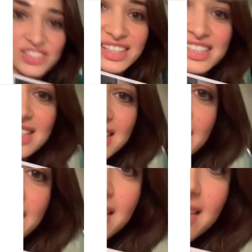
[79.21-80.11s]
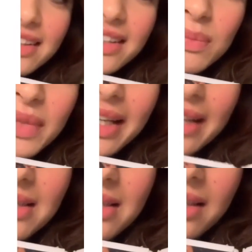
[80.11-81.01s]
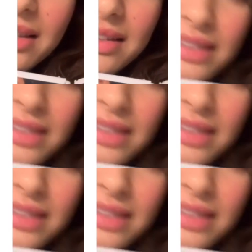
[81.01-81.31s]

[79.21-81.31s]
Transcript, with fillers: as you can see with me dancing